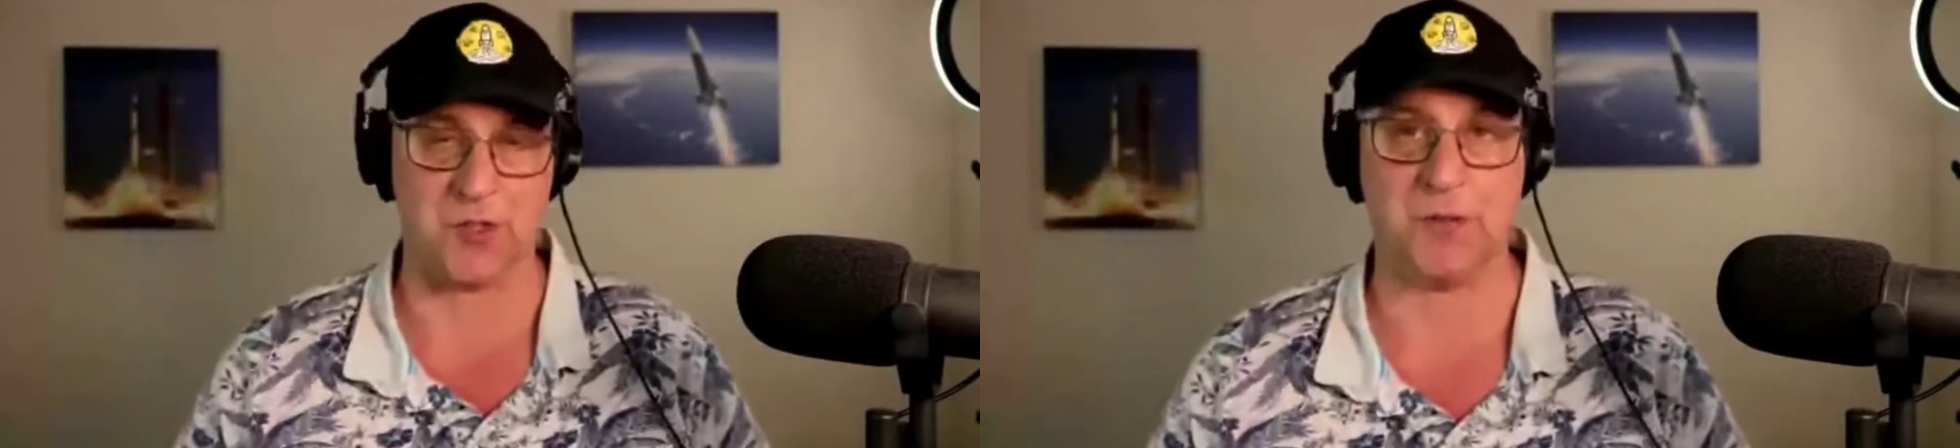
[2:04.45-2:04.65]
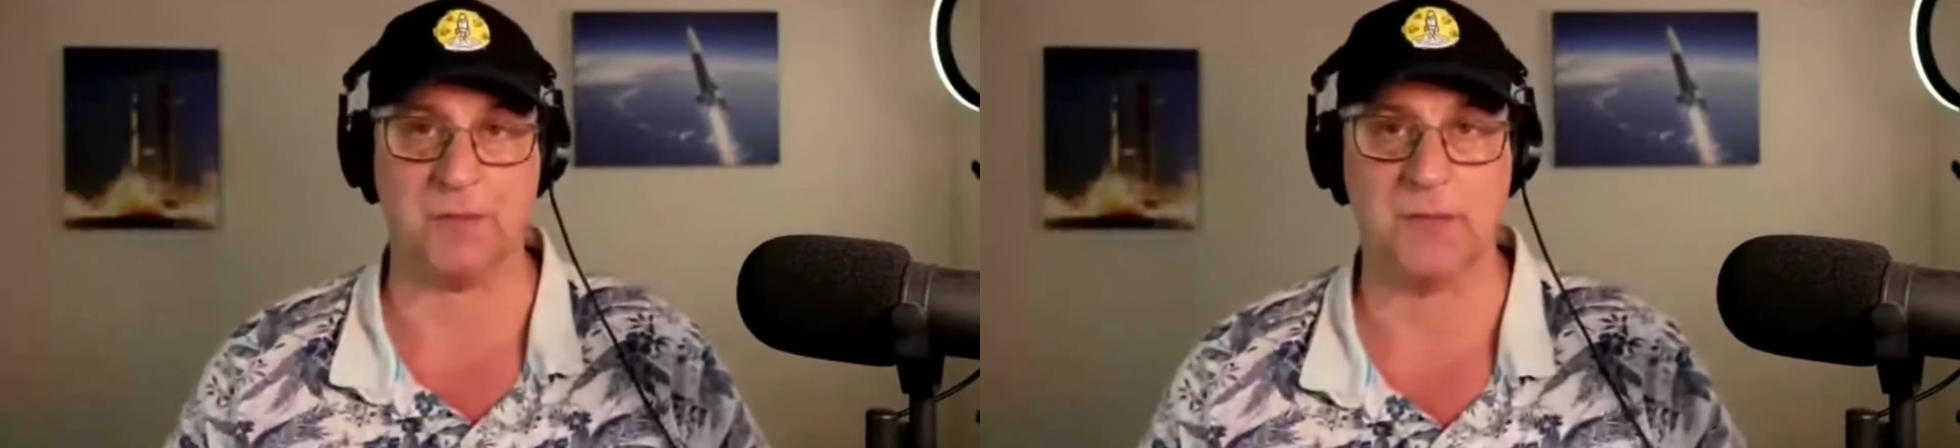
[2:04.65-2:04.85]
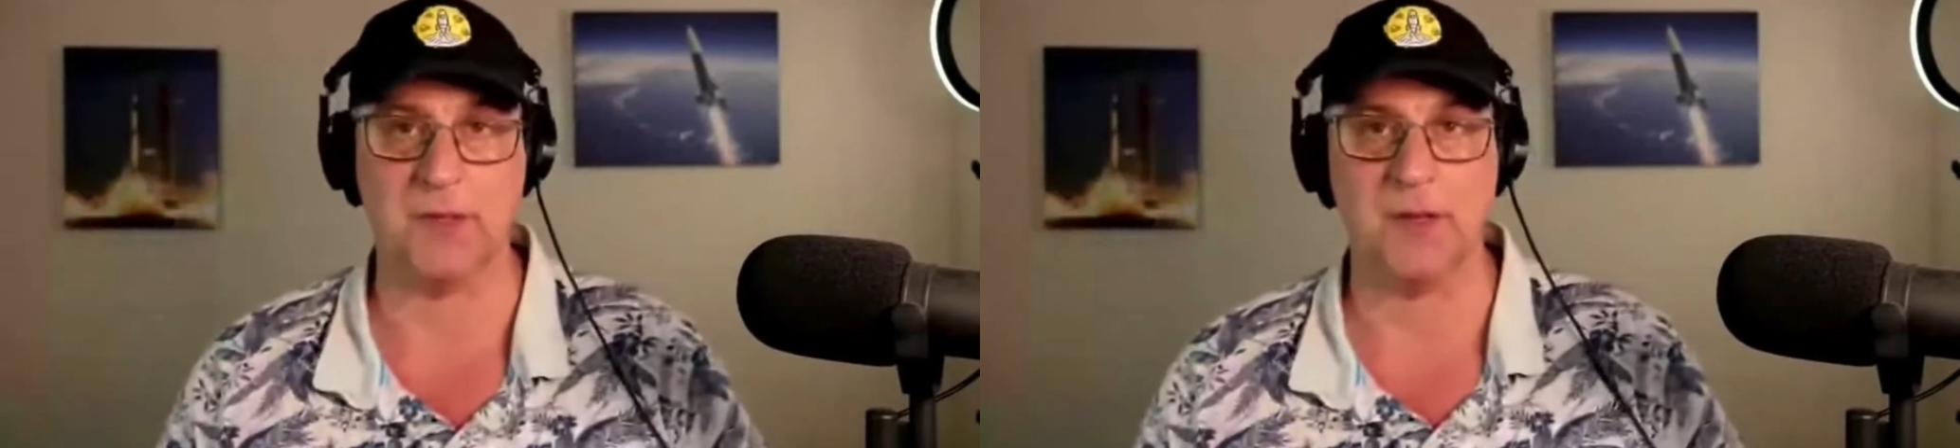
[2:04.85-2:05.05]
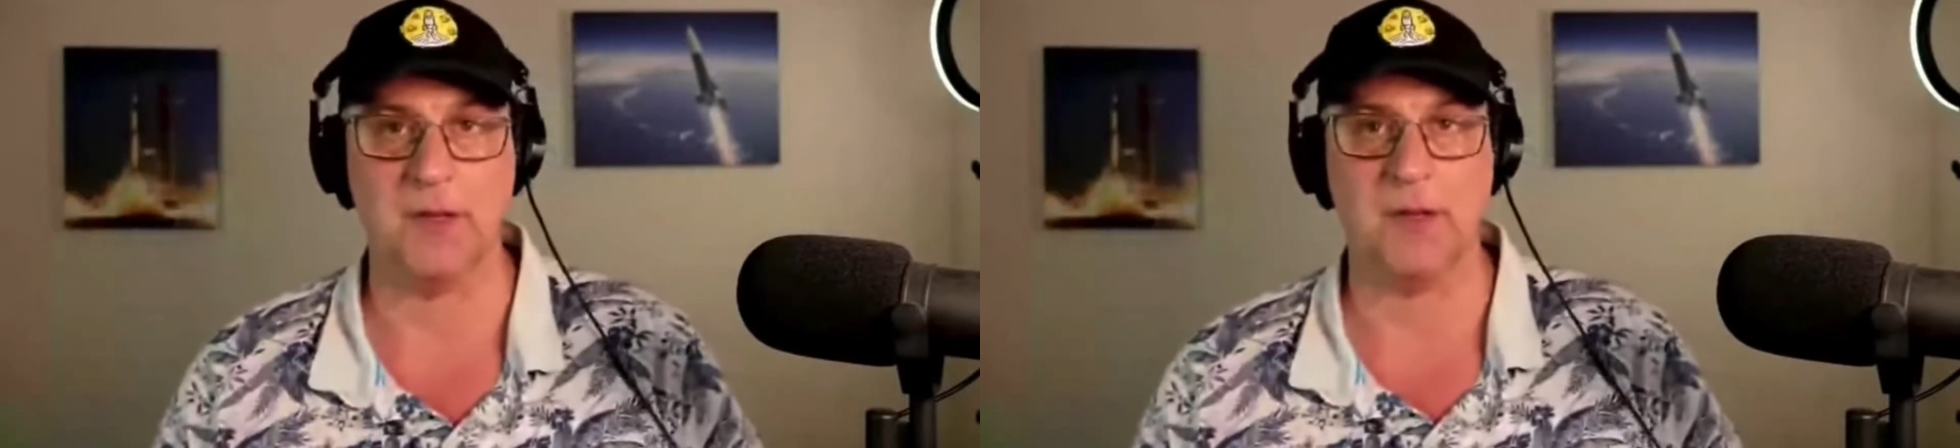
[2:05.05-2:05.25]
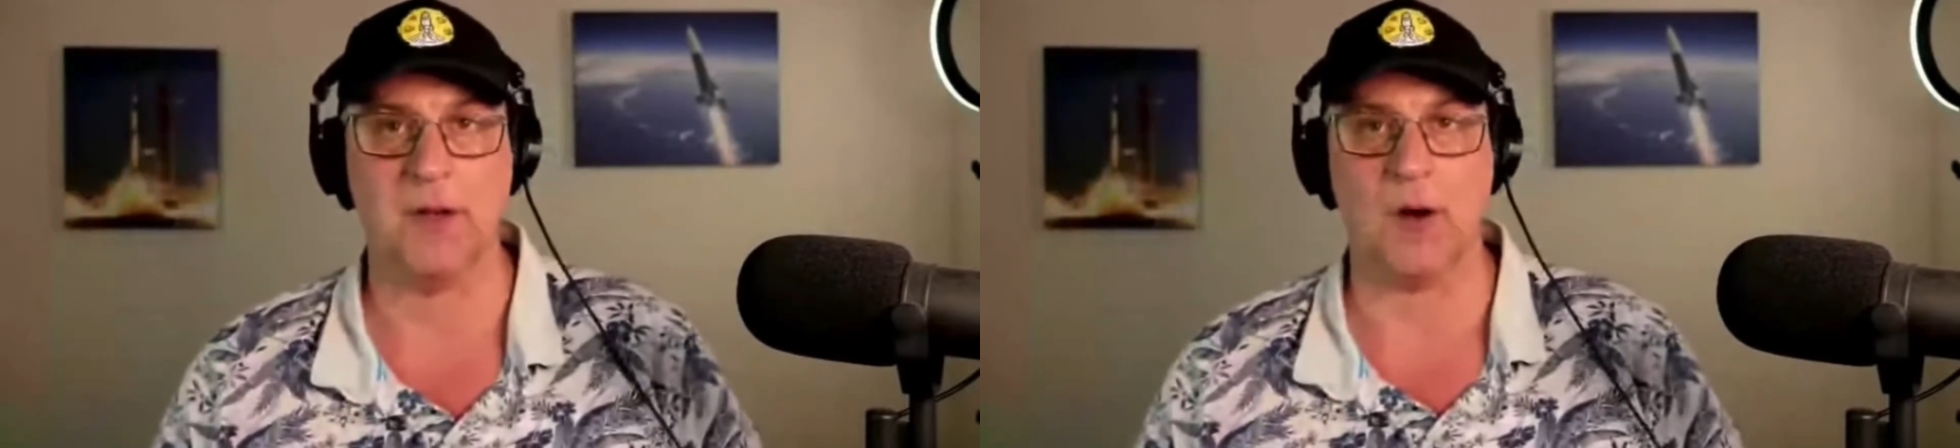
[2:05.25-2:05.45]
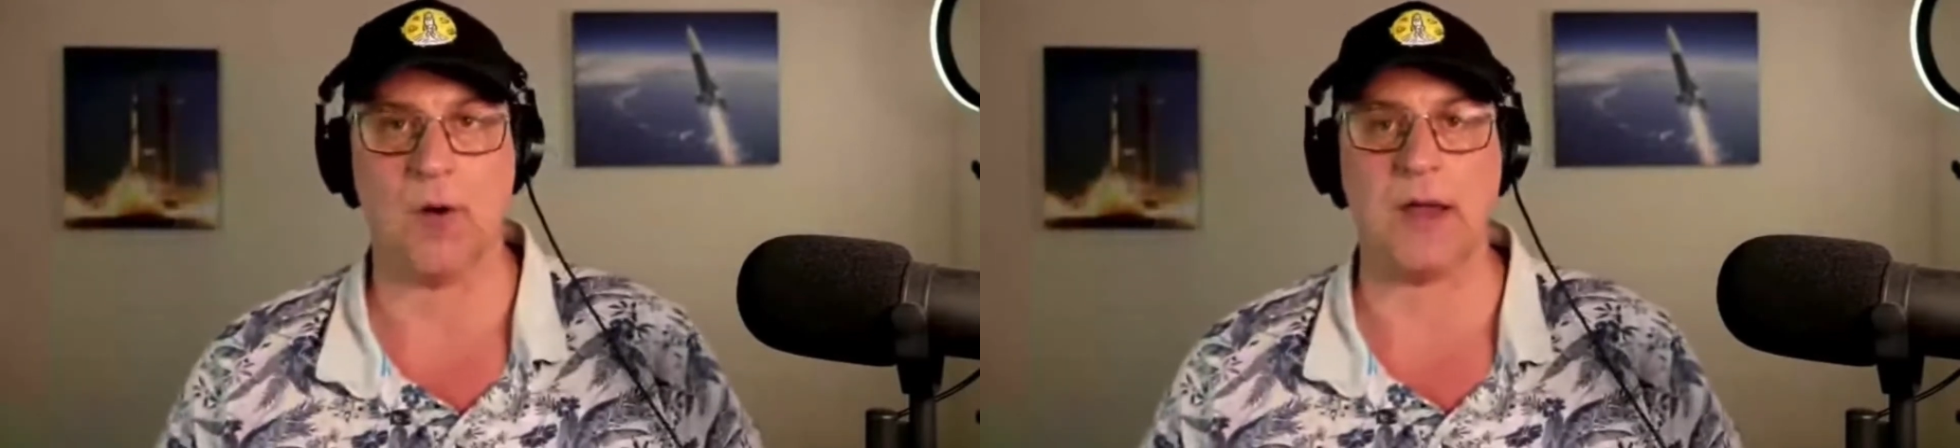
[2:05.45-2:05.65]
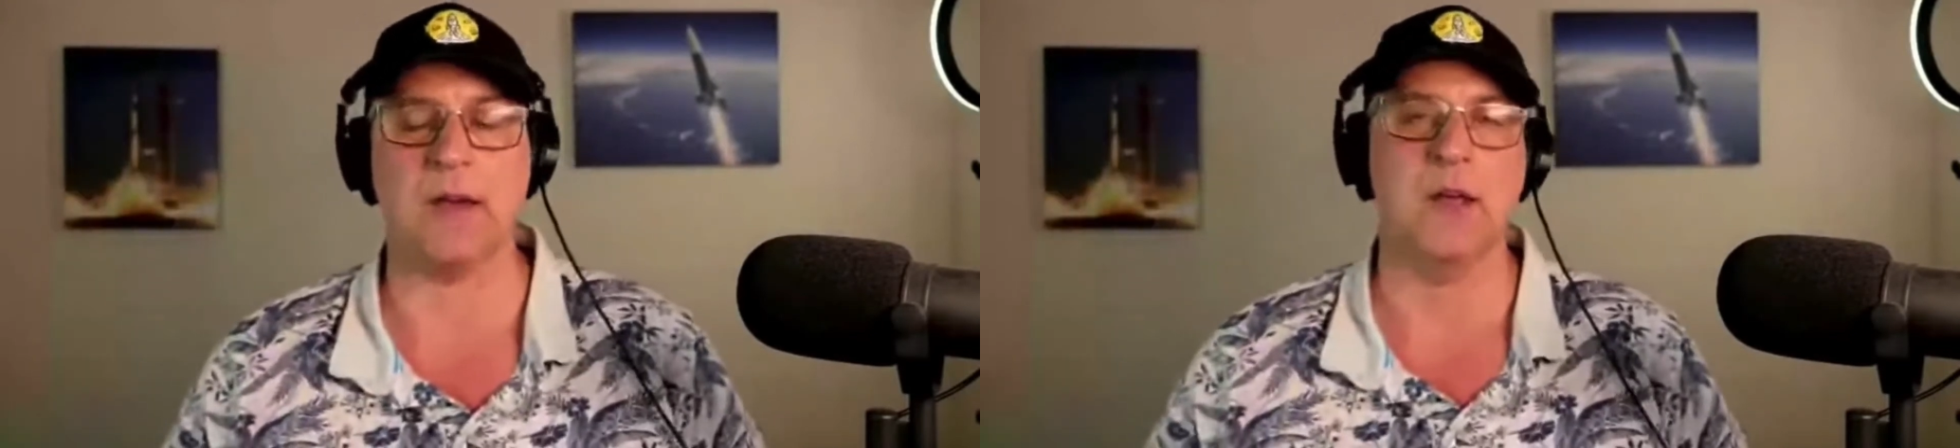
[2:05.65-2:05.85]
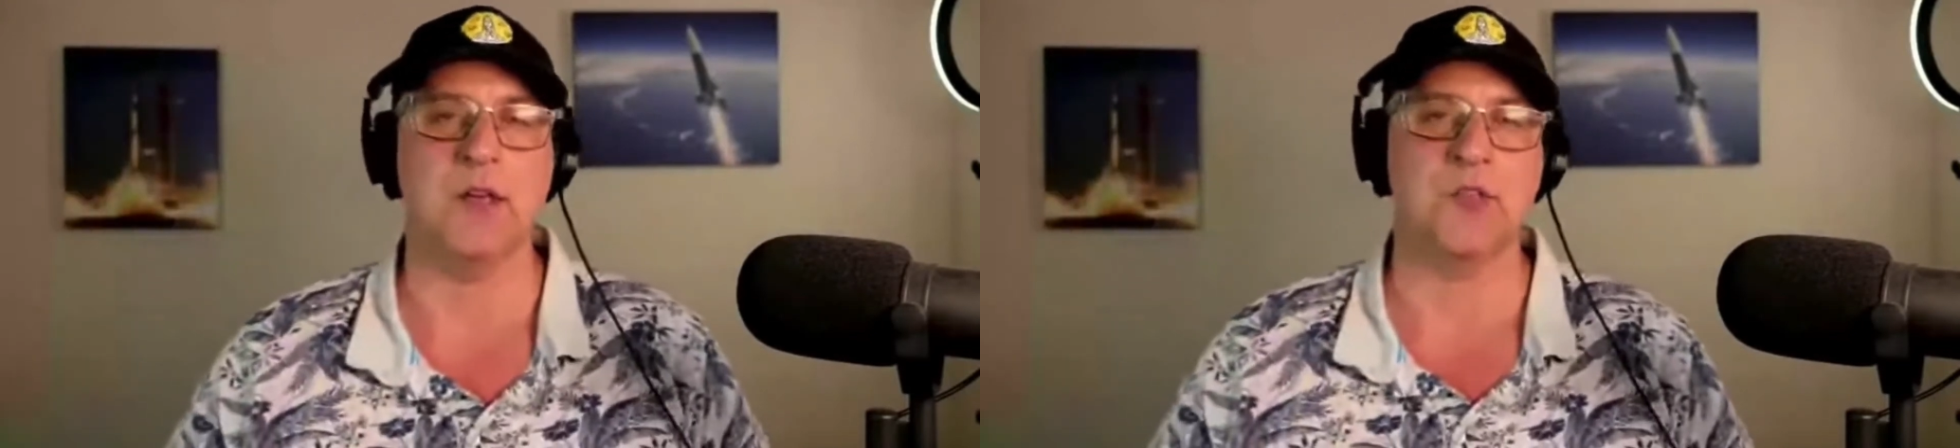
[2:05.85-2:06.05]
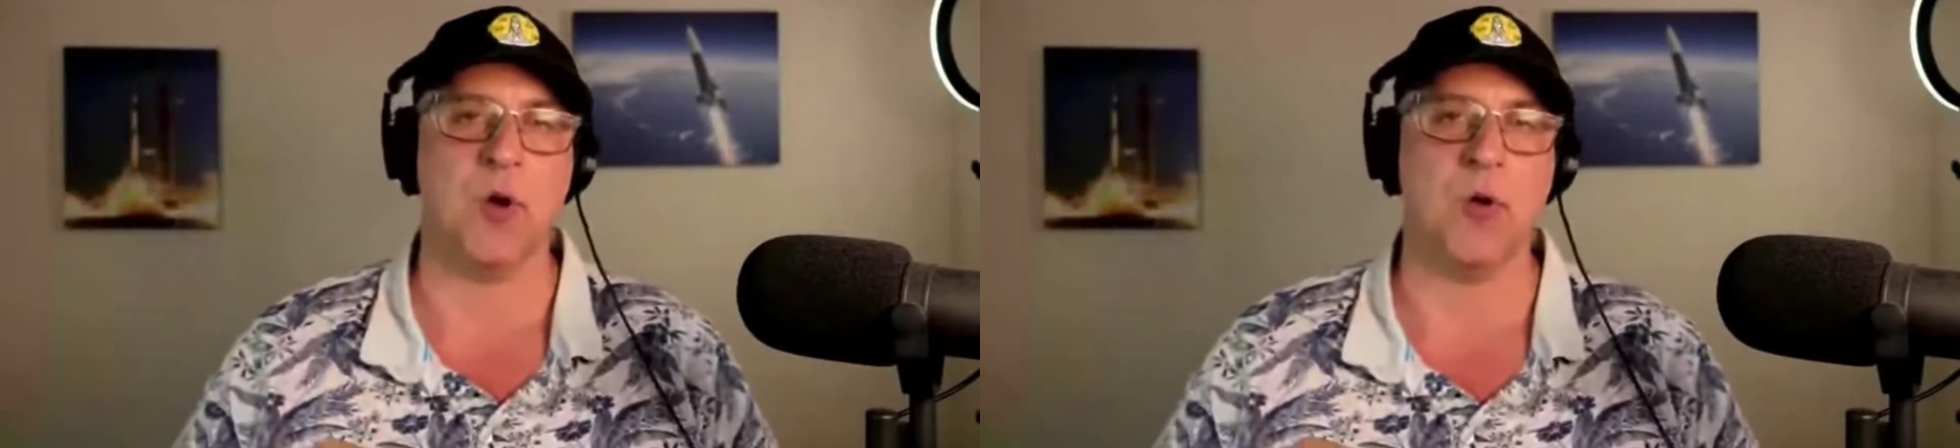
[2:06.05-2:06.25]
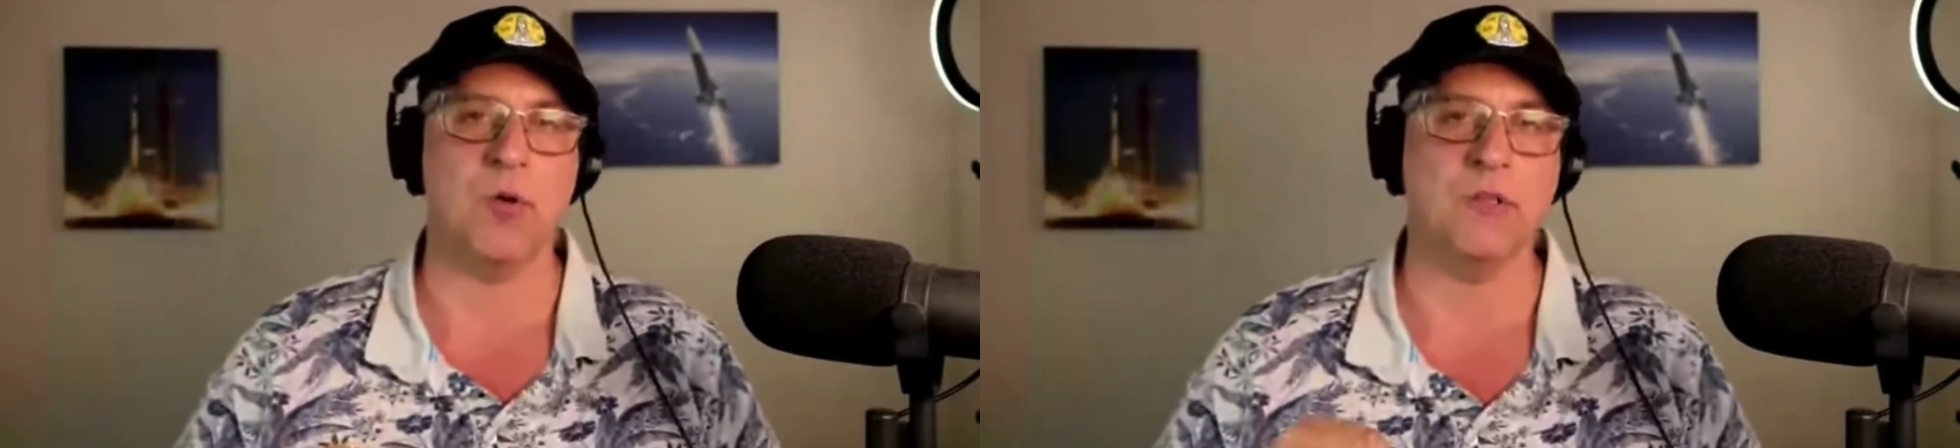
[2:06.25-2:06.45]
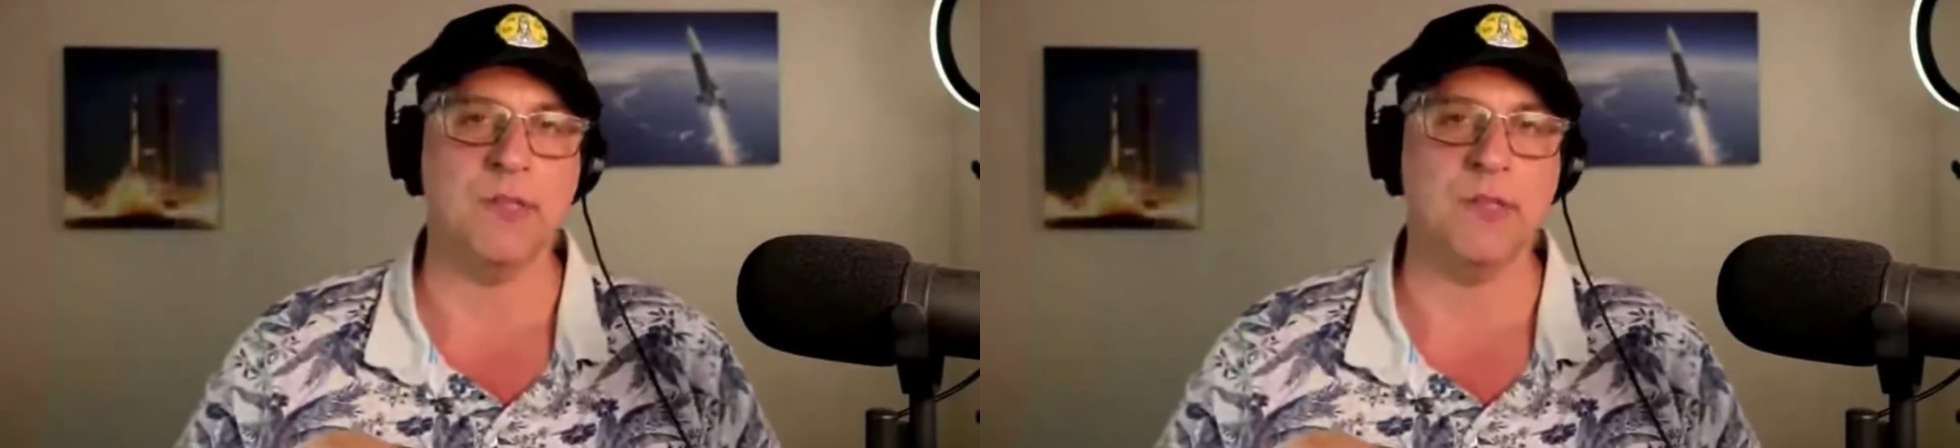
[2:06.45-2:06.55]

you. Right? So